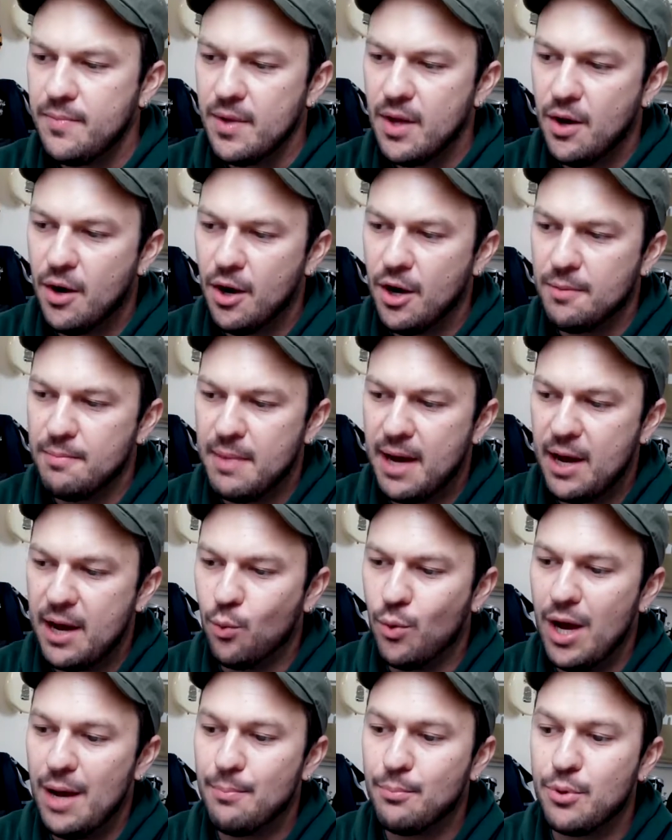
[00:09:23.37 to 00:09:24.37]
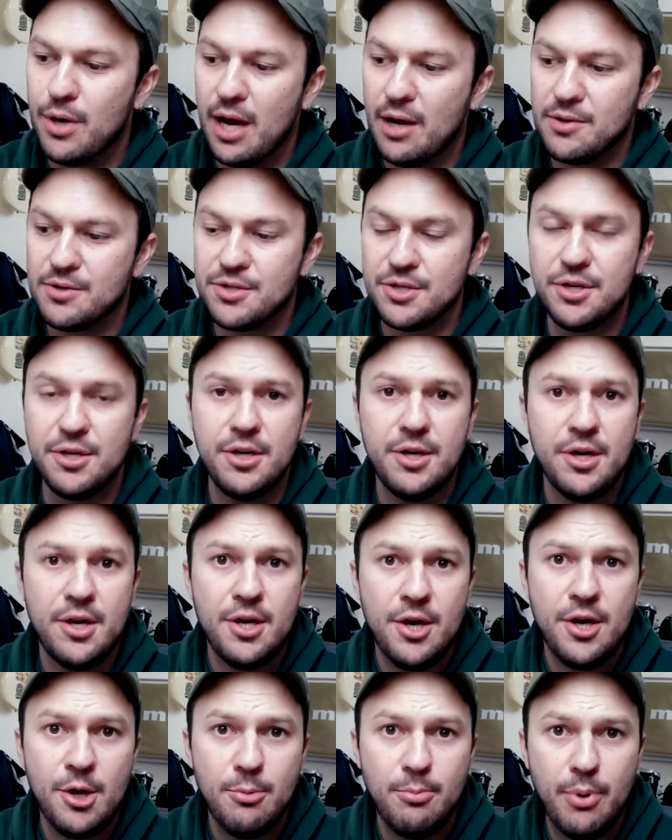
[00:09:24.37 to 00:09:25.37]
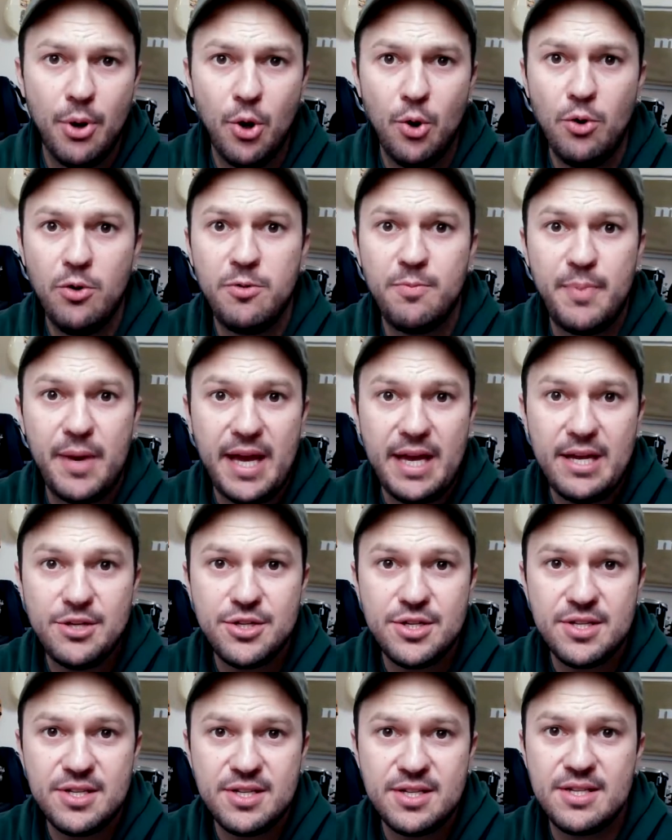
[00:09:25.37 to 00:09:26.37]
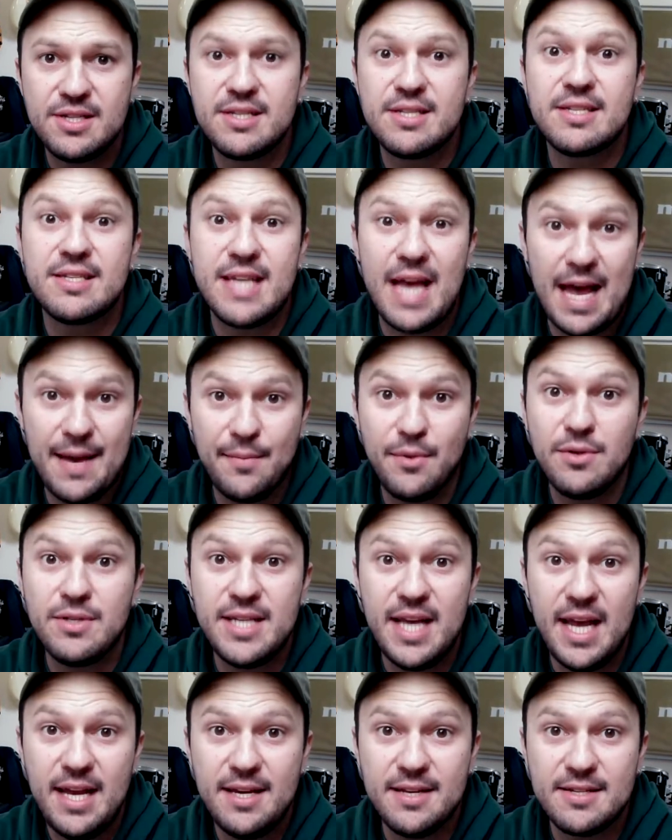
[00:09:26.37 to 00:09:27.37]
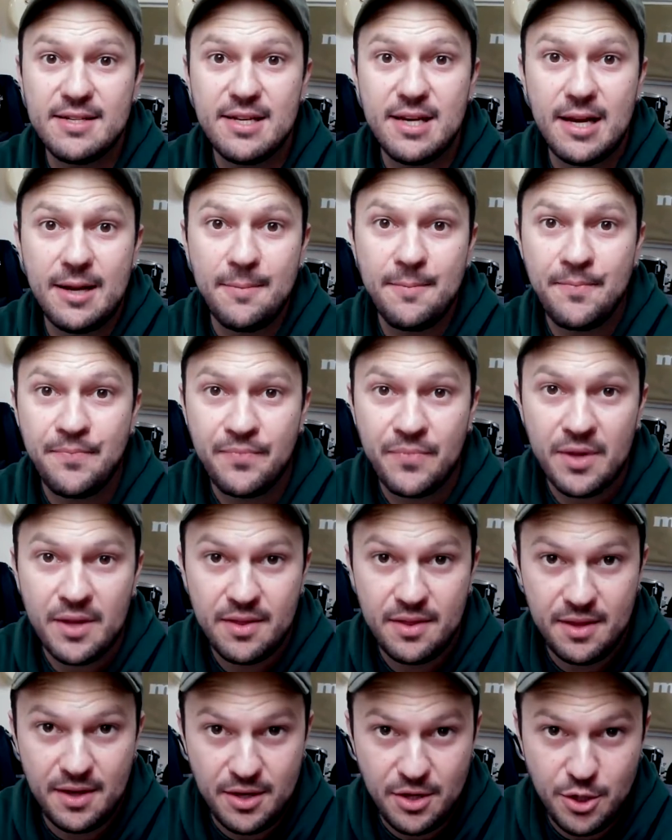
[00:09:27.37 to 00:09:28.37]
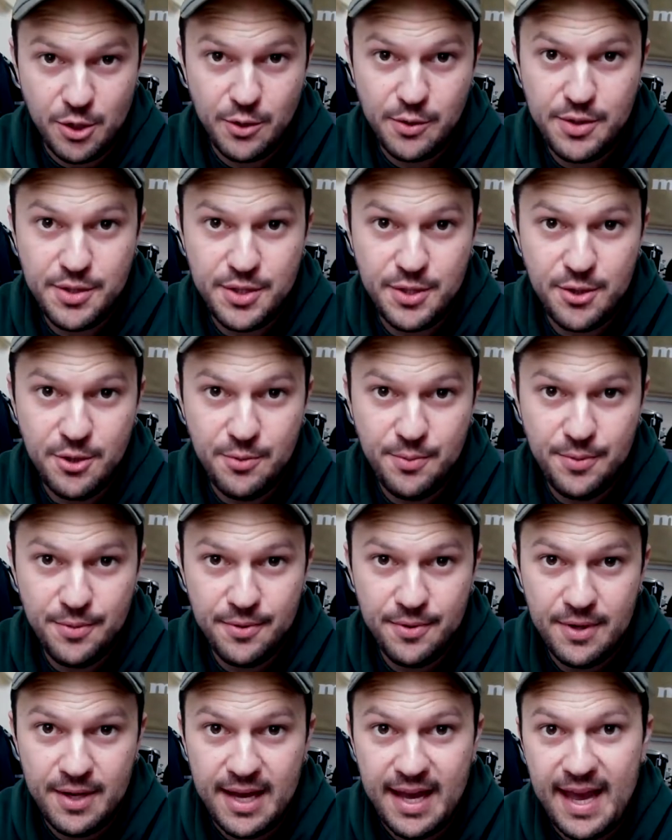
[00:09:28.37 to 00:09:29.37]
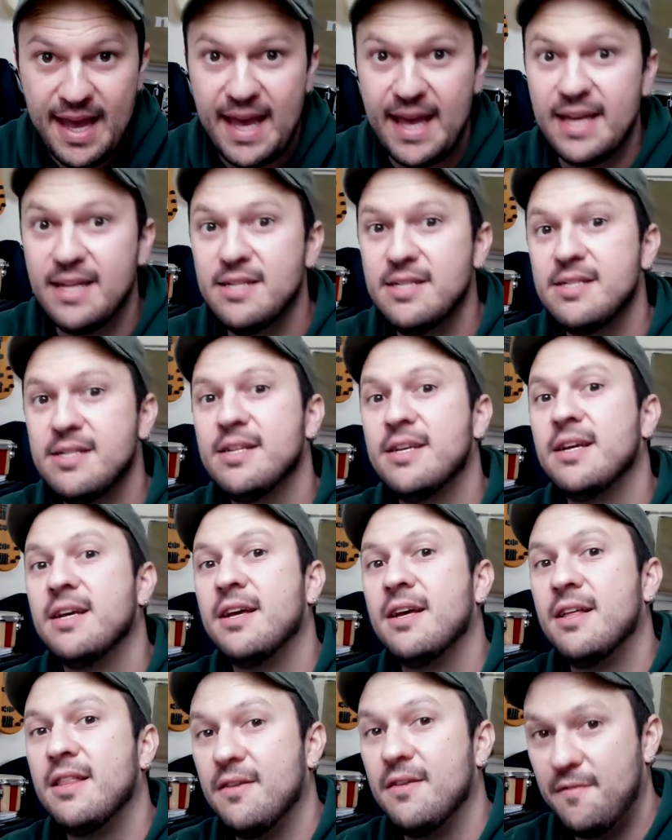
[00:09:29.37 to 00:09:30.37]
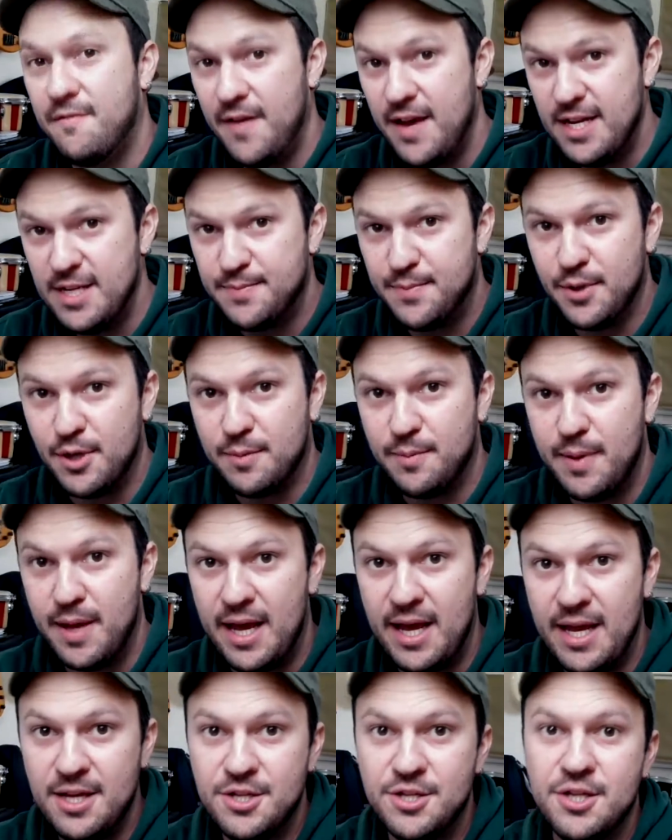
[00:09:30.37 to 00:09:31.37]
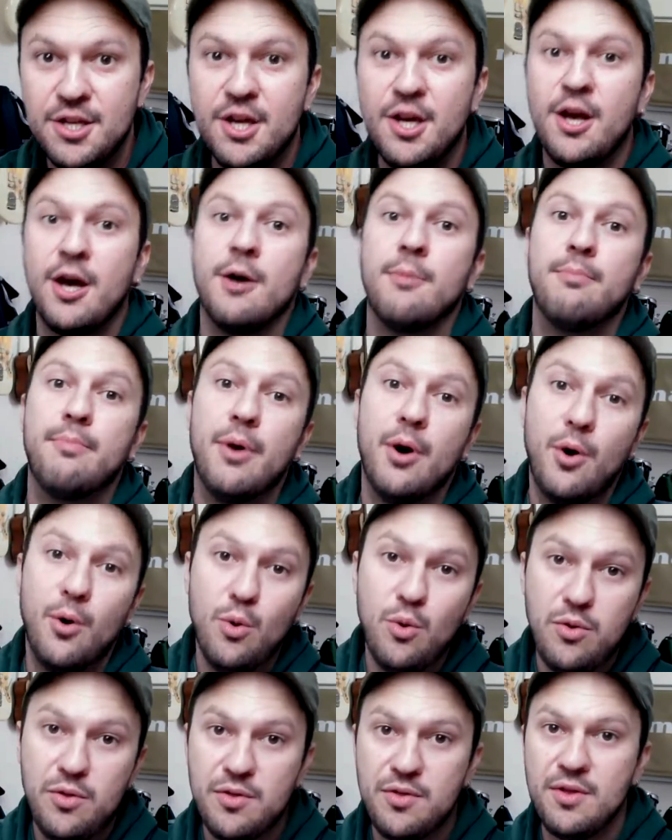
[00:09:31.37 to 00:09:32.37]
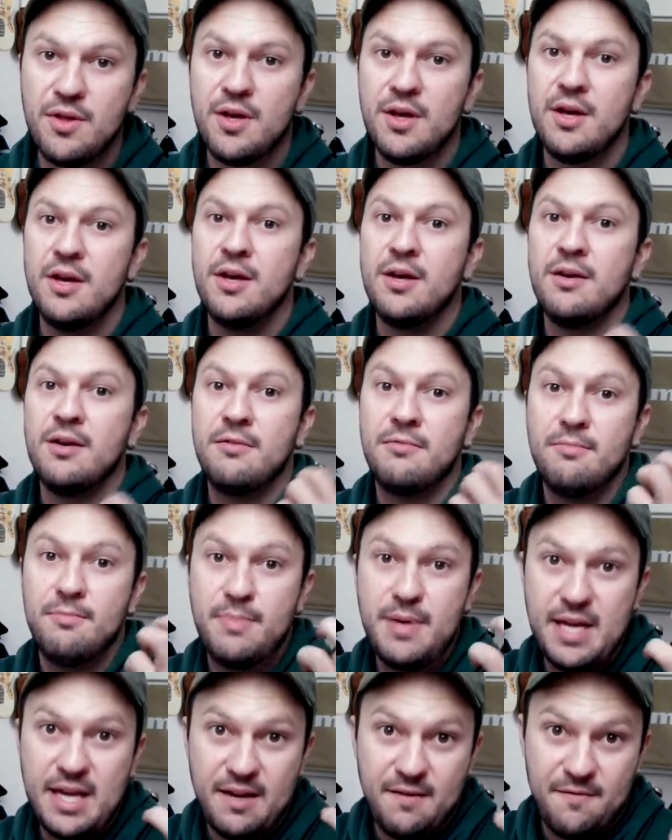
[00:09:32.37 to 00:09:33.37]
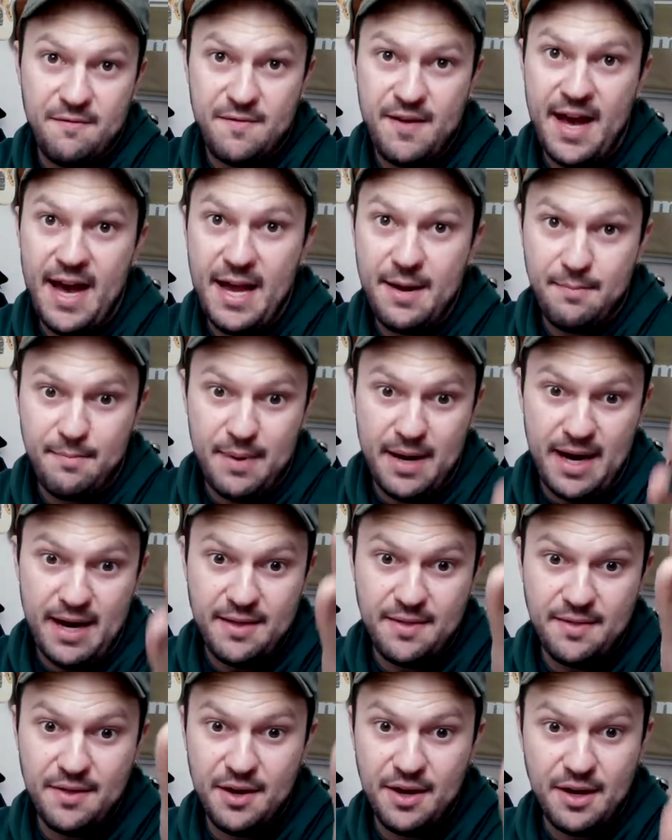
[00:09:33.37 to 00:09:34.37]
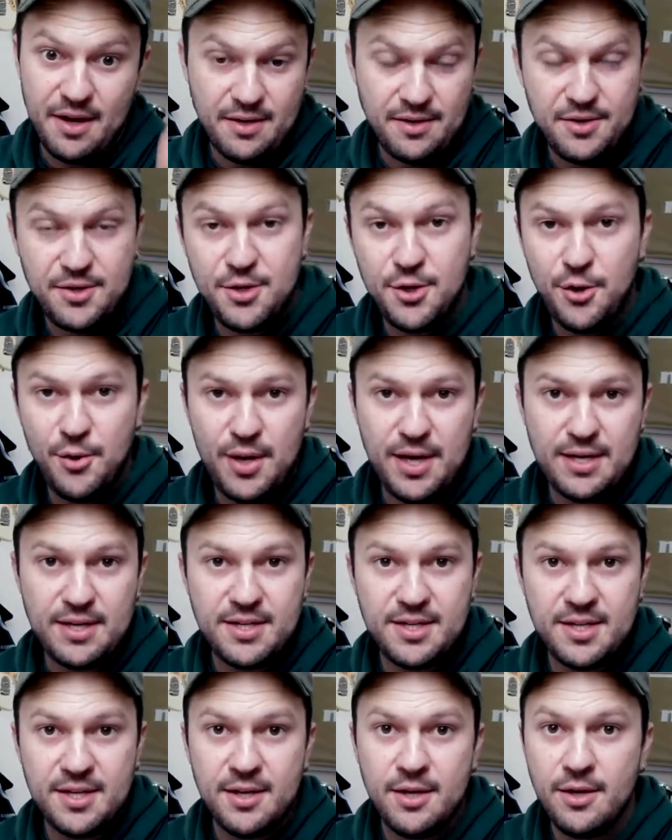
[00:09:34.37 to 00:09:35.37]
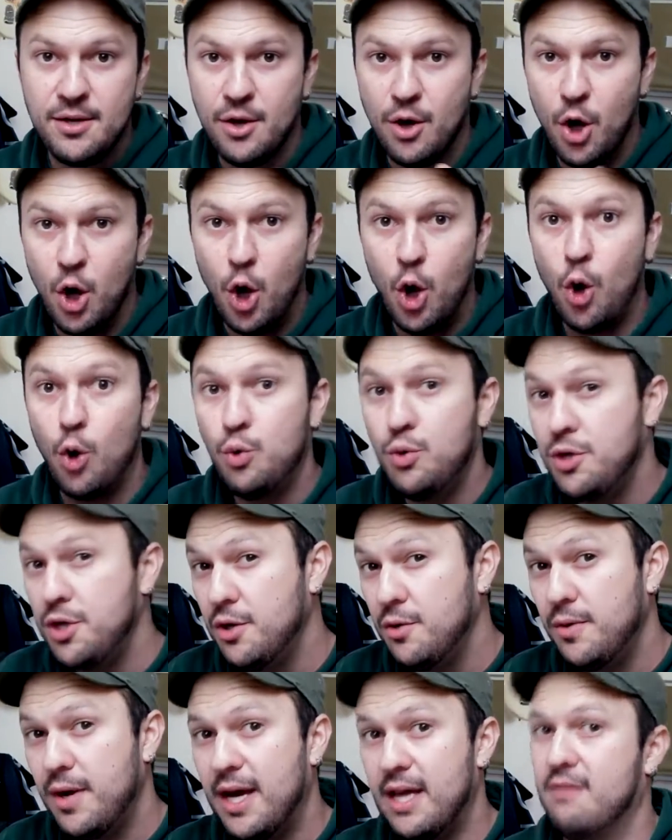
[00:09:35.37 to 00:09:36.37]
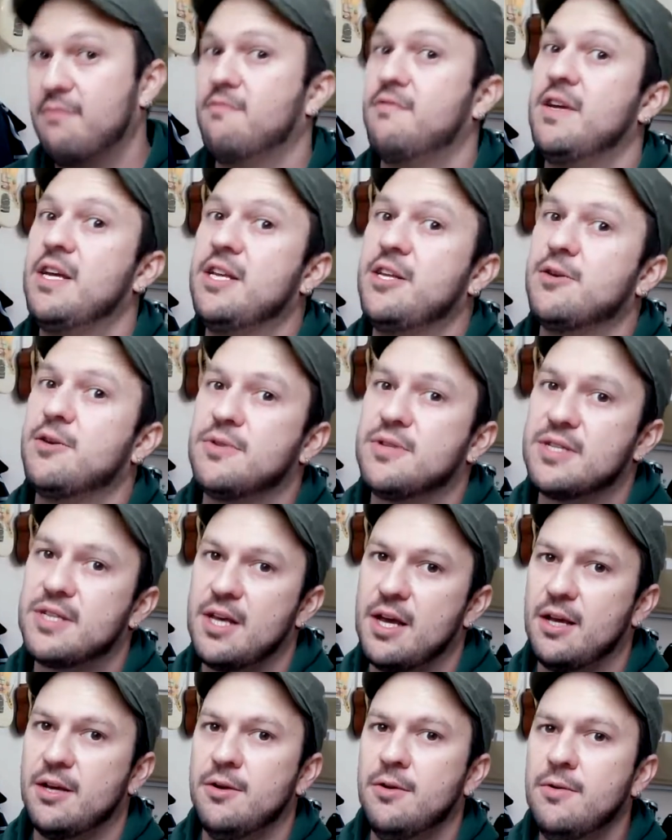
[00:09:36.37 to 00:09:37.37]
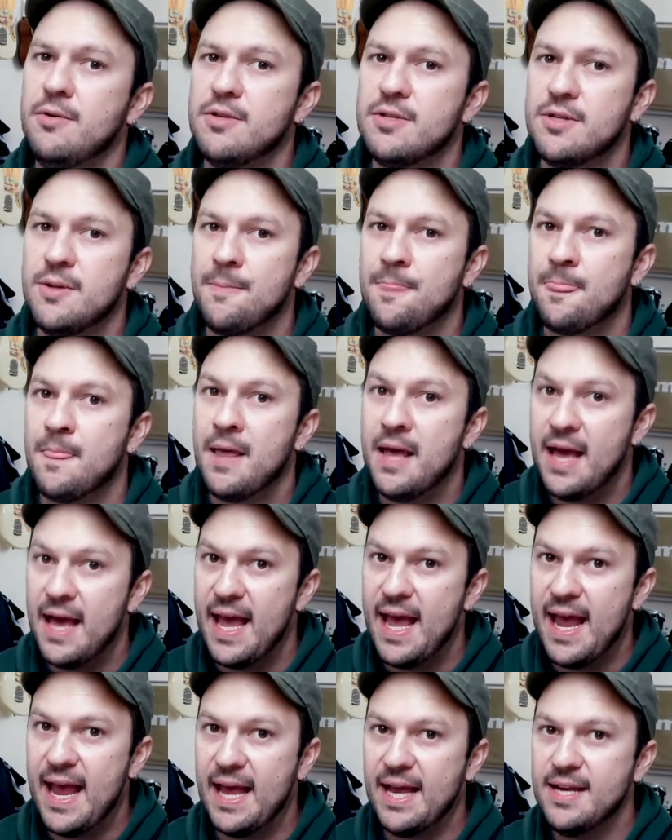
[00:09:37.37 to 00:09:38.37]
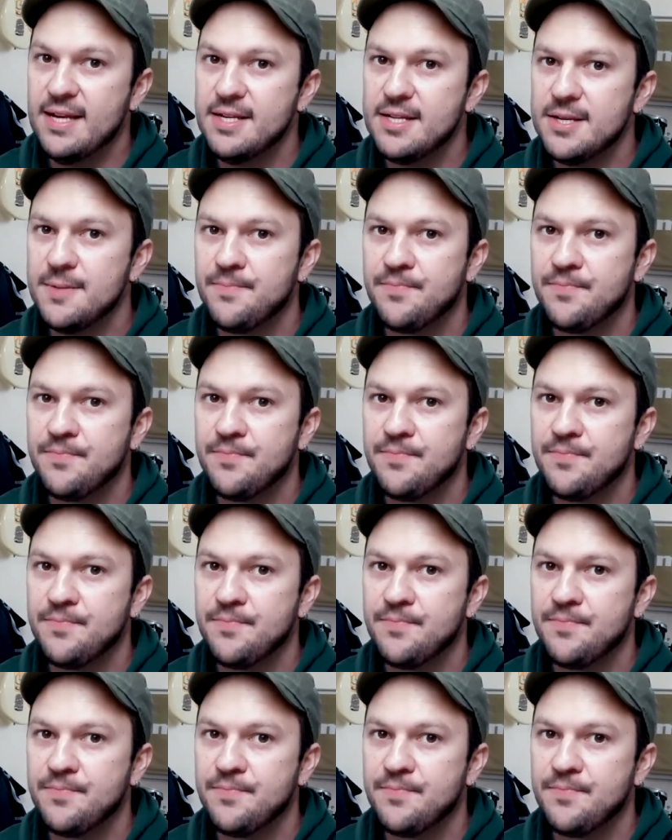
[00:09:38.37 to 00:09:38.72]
on my web browser both pages simultaneously, the YouTube and the Facebook page, both being fed by the turret audio and video signals. And